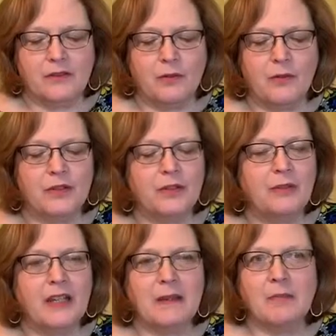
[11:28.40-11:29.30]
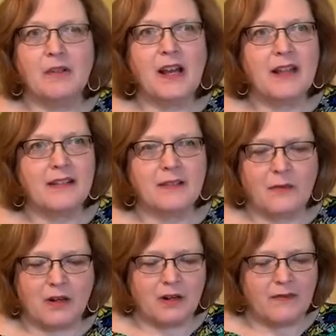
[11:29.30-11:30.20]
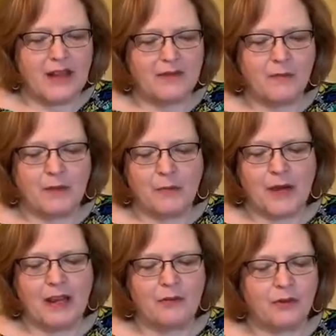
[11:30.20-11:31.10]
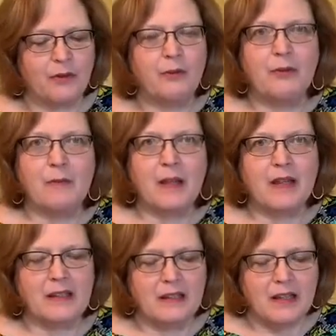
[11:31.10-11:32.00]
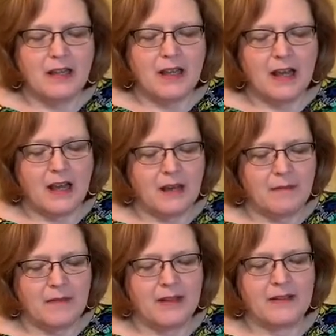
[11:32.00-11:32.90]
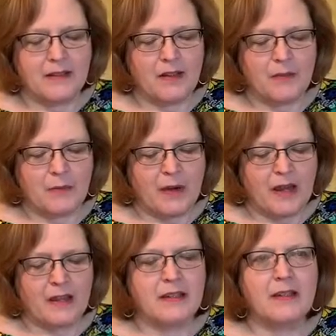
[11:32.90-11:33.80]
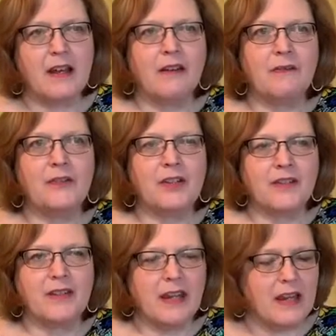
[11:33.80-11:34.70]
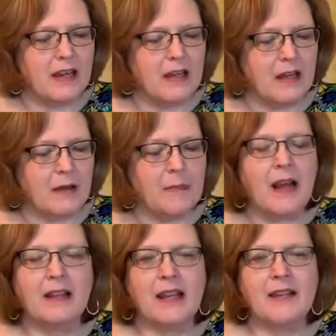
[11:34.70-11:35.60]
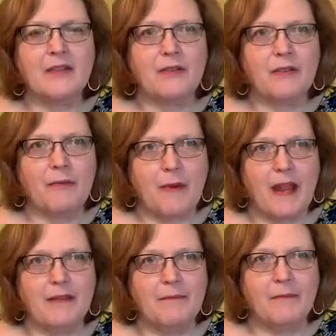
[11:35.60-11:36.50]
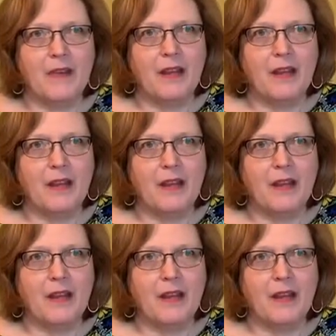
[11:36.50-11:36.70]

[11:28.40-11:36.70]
Dual Duty Plus, or that's one brand, or Gutermann um, as another brand of just the uh, polyester thread.